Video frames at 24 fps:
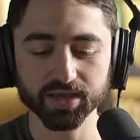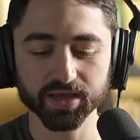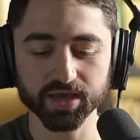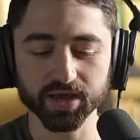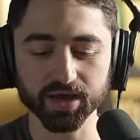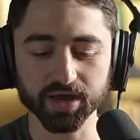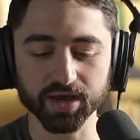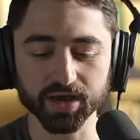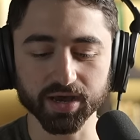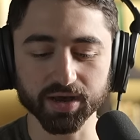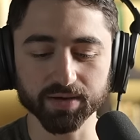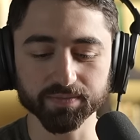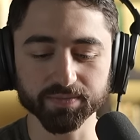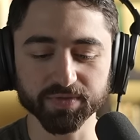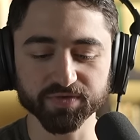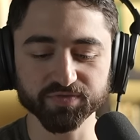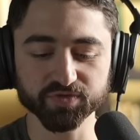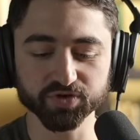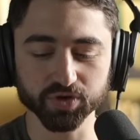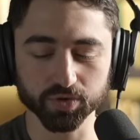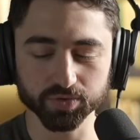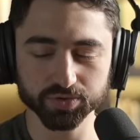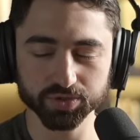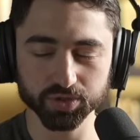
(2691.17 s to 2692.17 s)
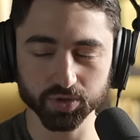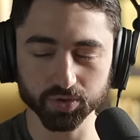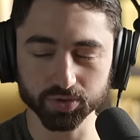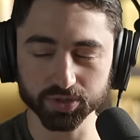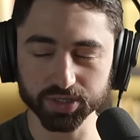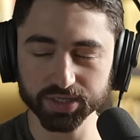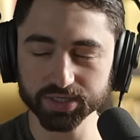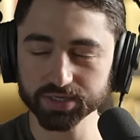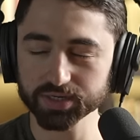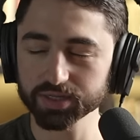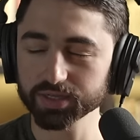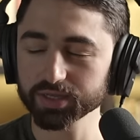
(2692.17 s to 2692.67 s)
Um, if you don't,
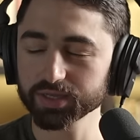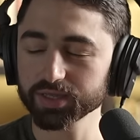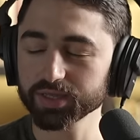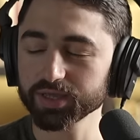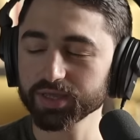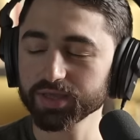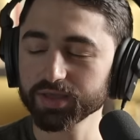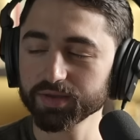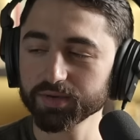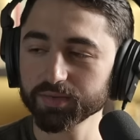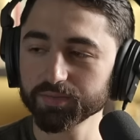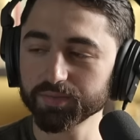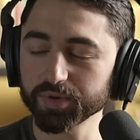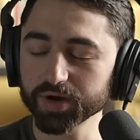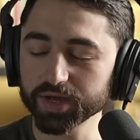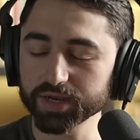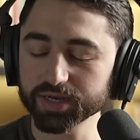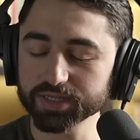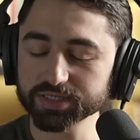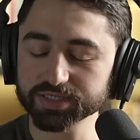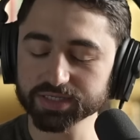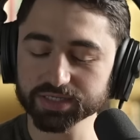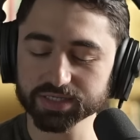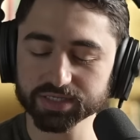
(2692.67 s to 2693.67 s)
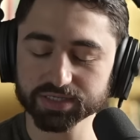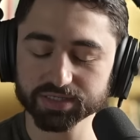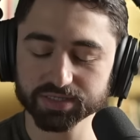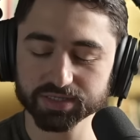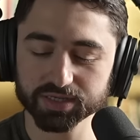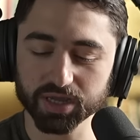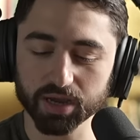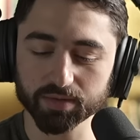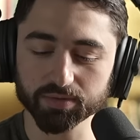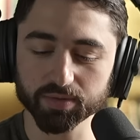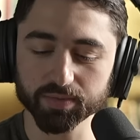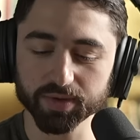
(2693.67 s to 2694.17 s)
Google it. But it's a
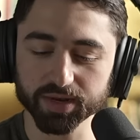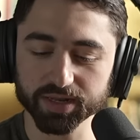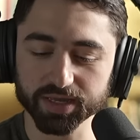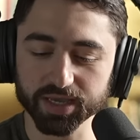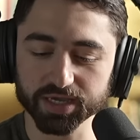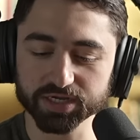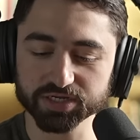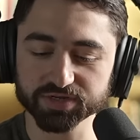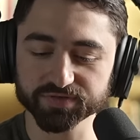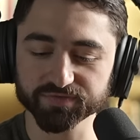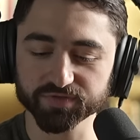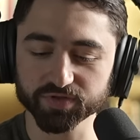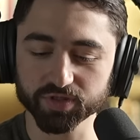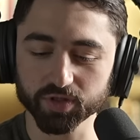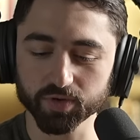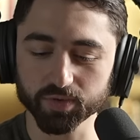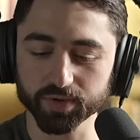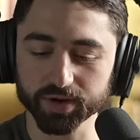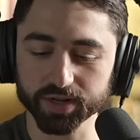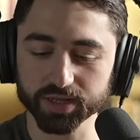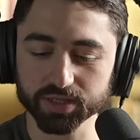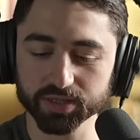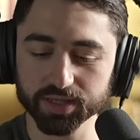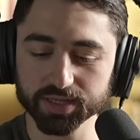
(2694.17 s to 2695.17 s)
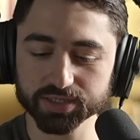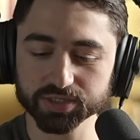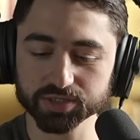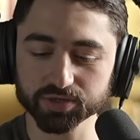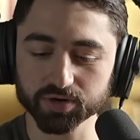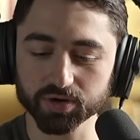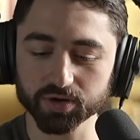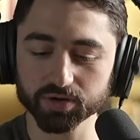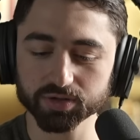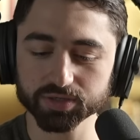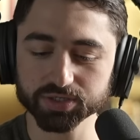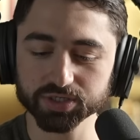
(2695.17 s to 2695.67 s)
common medication for lowering
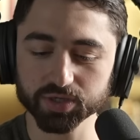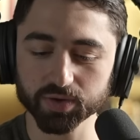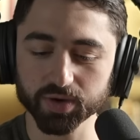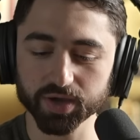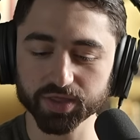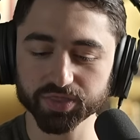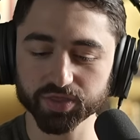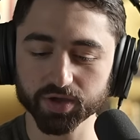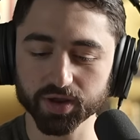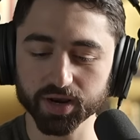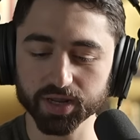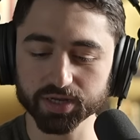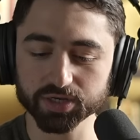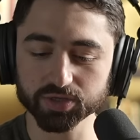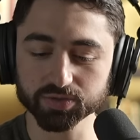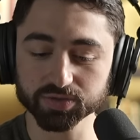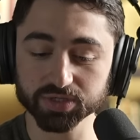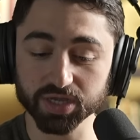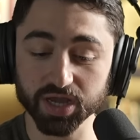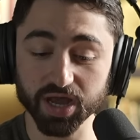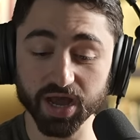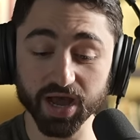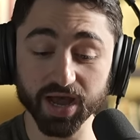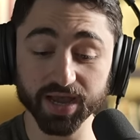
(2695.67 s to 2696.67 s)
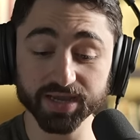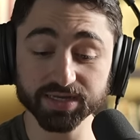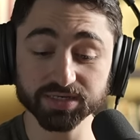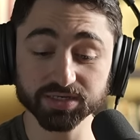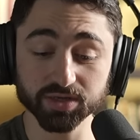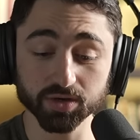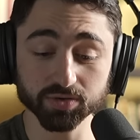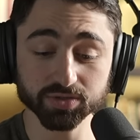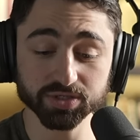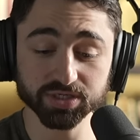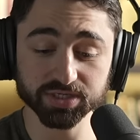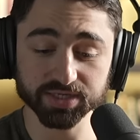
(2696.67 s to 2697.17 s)
cholesterol. So I thought I'd use a high
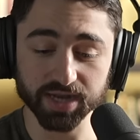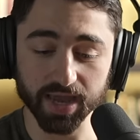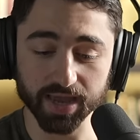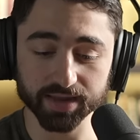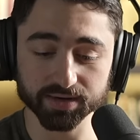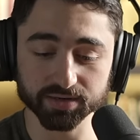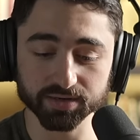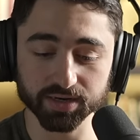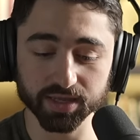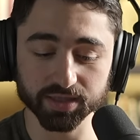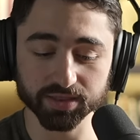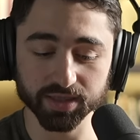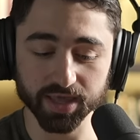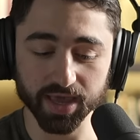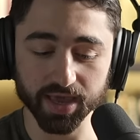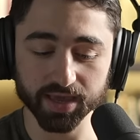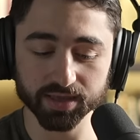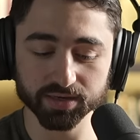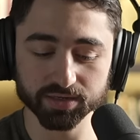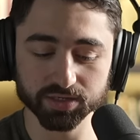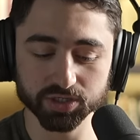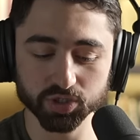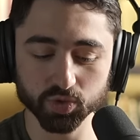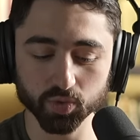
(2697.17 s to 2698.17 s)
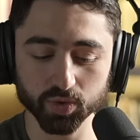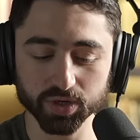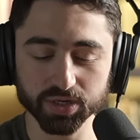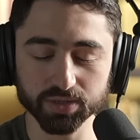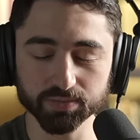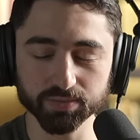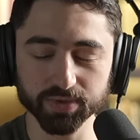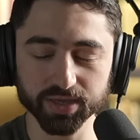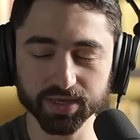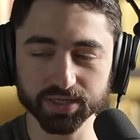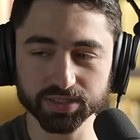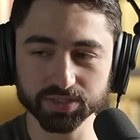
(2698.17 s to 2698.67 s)
dose statin at that, 20
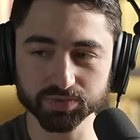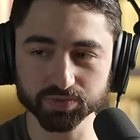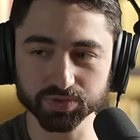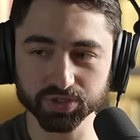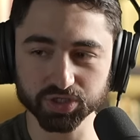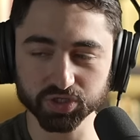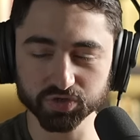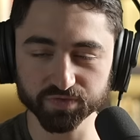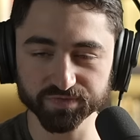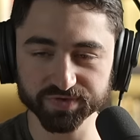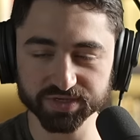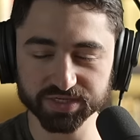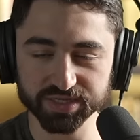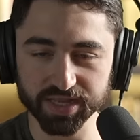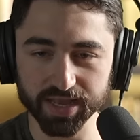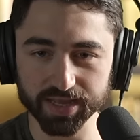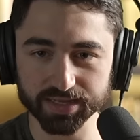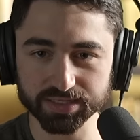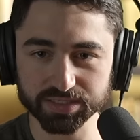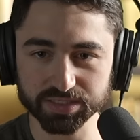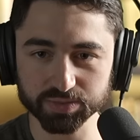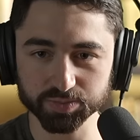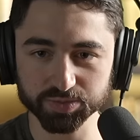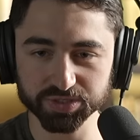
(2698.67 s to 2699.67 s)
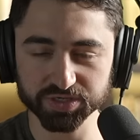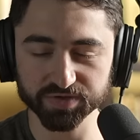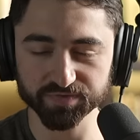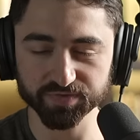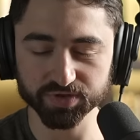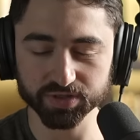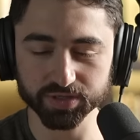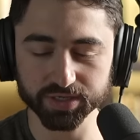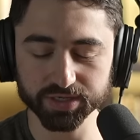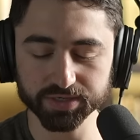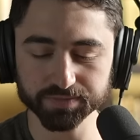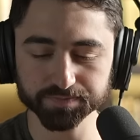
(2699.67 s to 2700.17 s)
mgs rosuvastatin
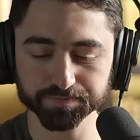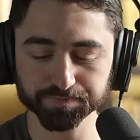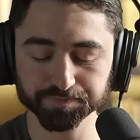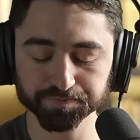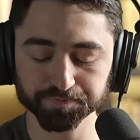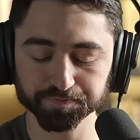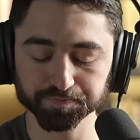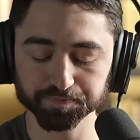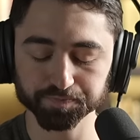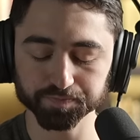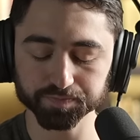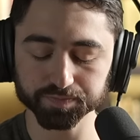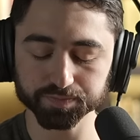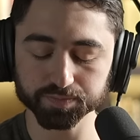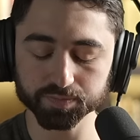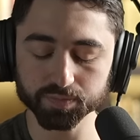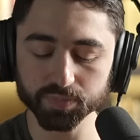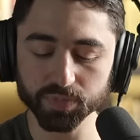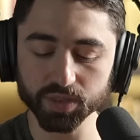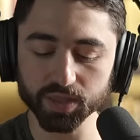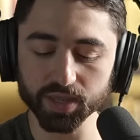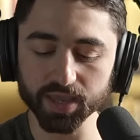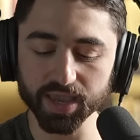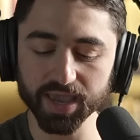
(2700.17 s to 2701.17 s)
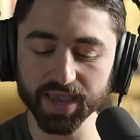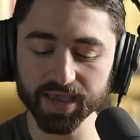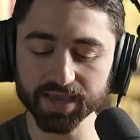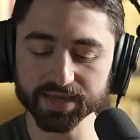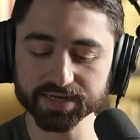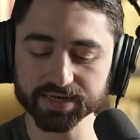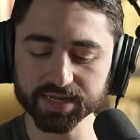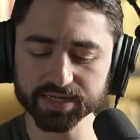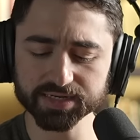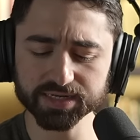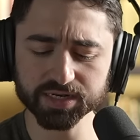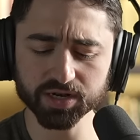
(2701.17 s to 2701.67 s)
specifically.
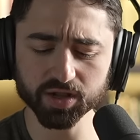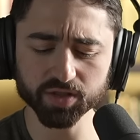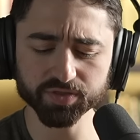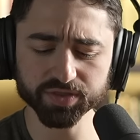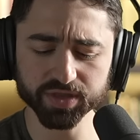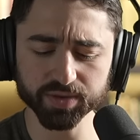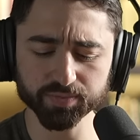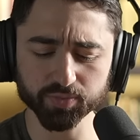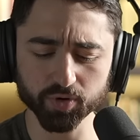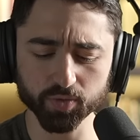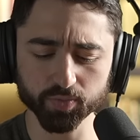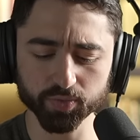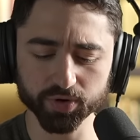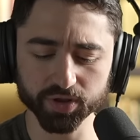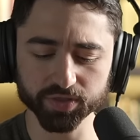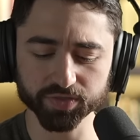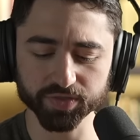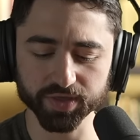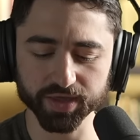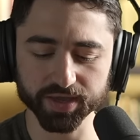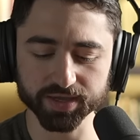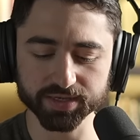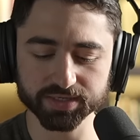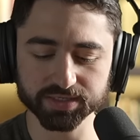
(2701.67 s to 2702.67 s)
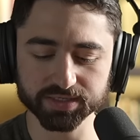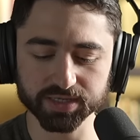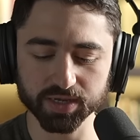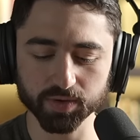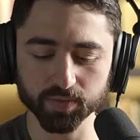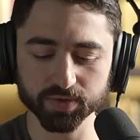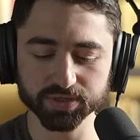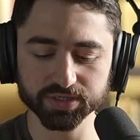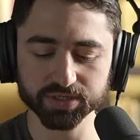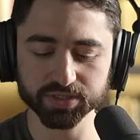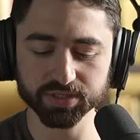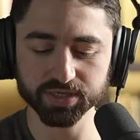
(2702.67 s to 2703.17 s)
And I did all the appropriate things. I
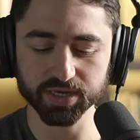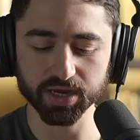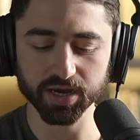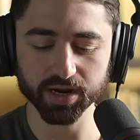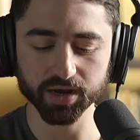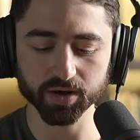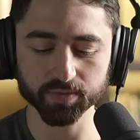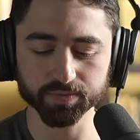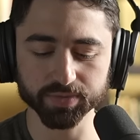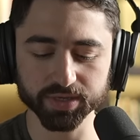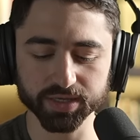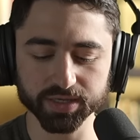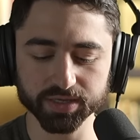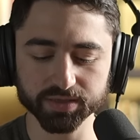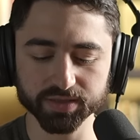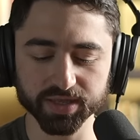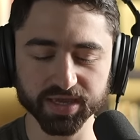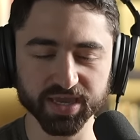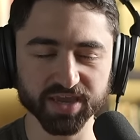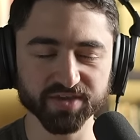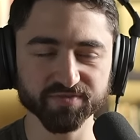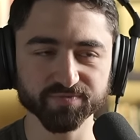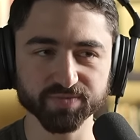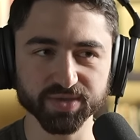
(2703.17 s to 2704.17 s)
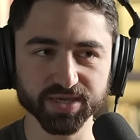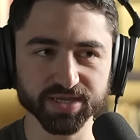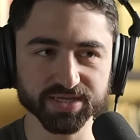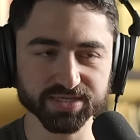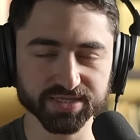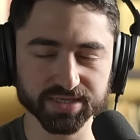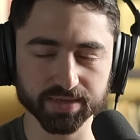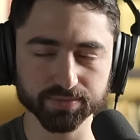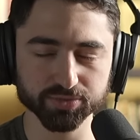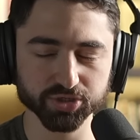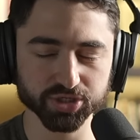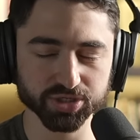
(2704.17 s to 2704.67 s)
went to the IRB. They gave me
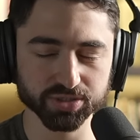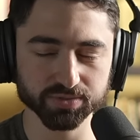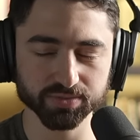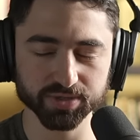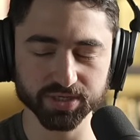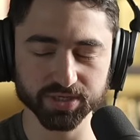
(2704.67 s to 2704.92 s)
exemption